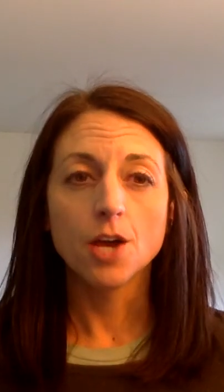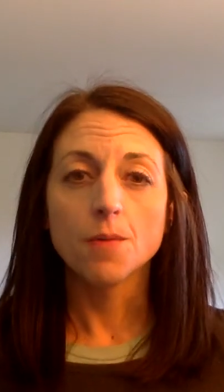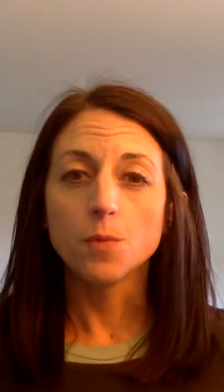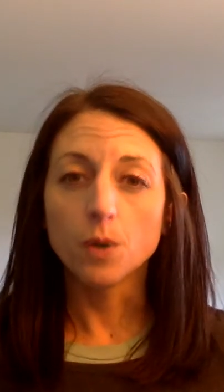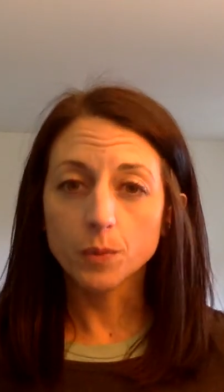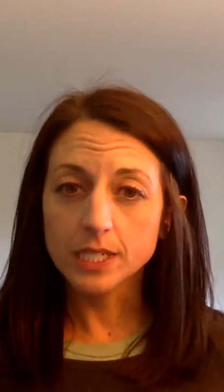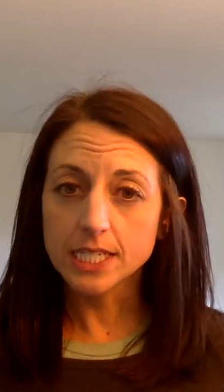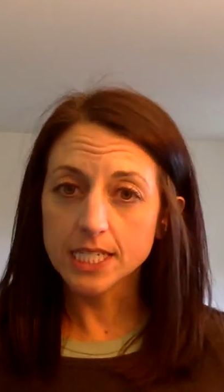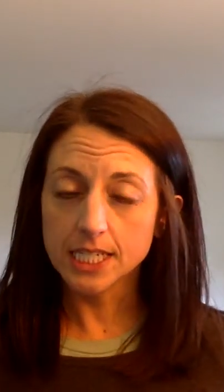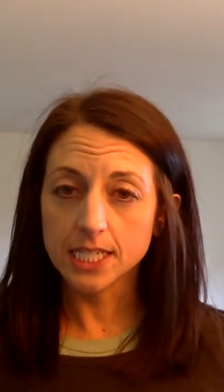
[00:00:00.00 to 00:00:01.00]
What we
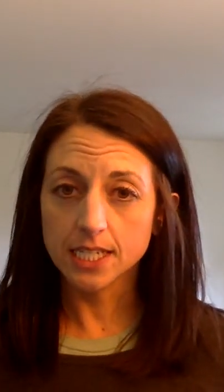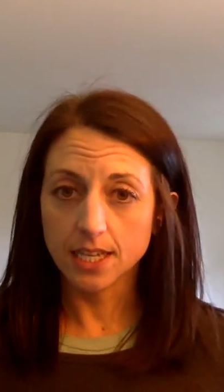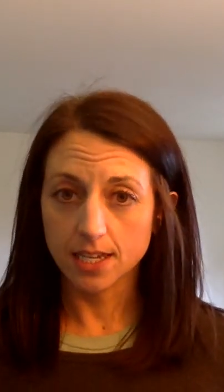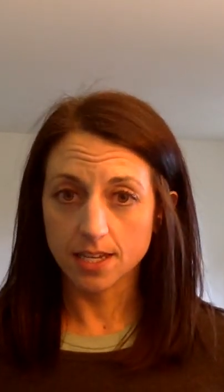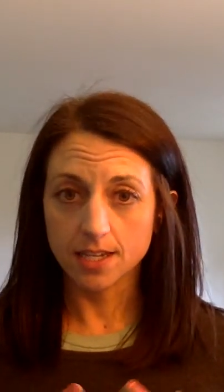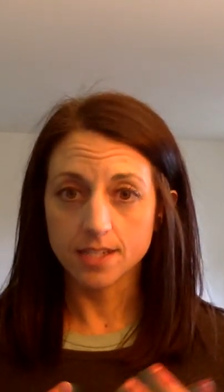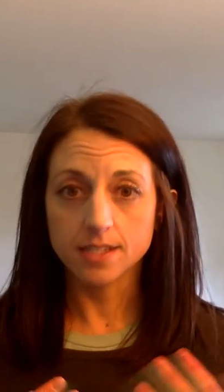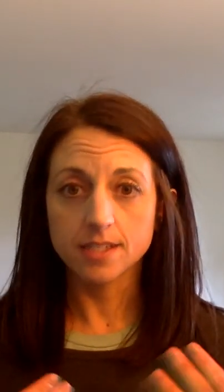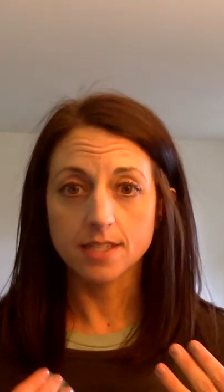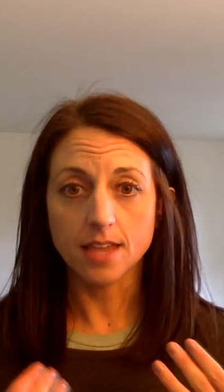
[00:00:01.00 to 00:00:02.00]
see
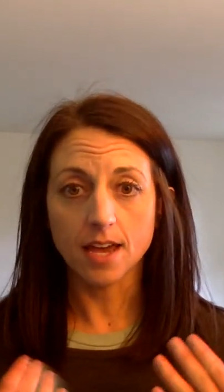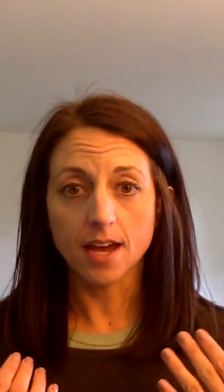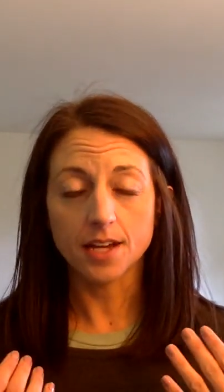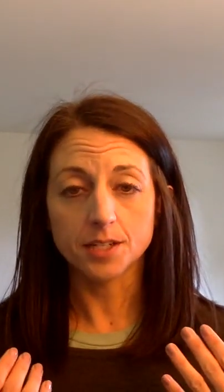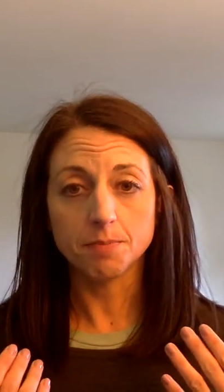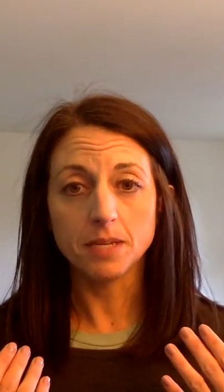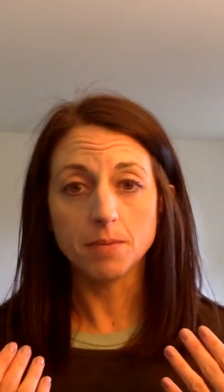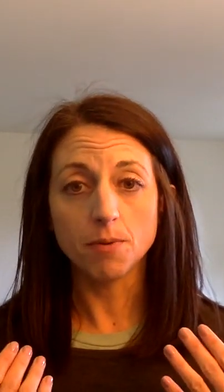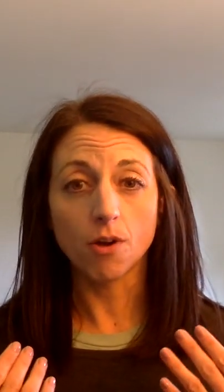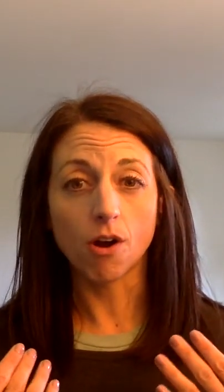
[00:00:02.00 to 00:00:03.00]
is that
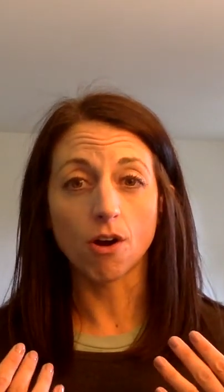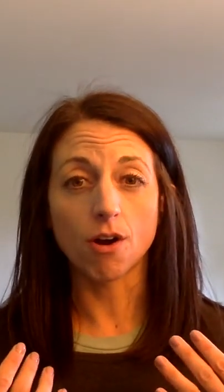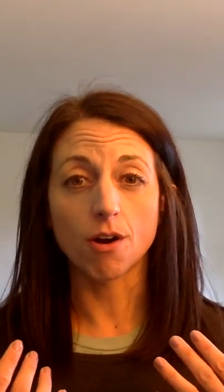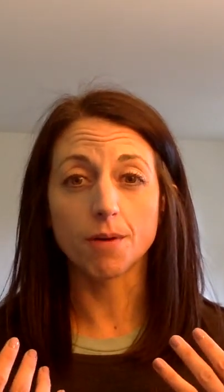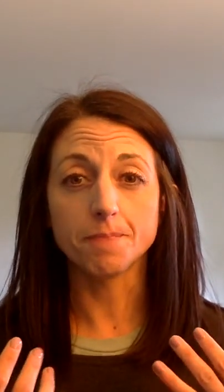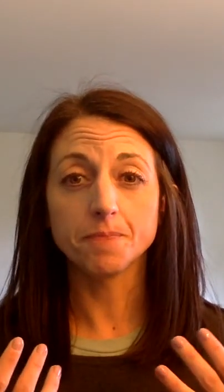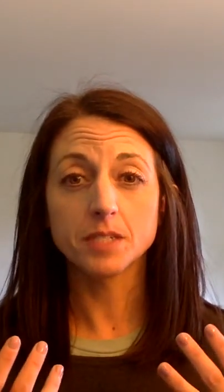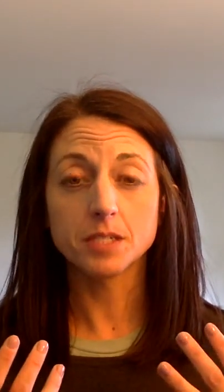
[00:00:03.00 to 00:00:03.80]
people are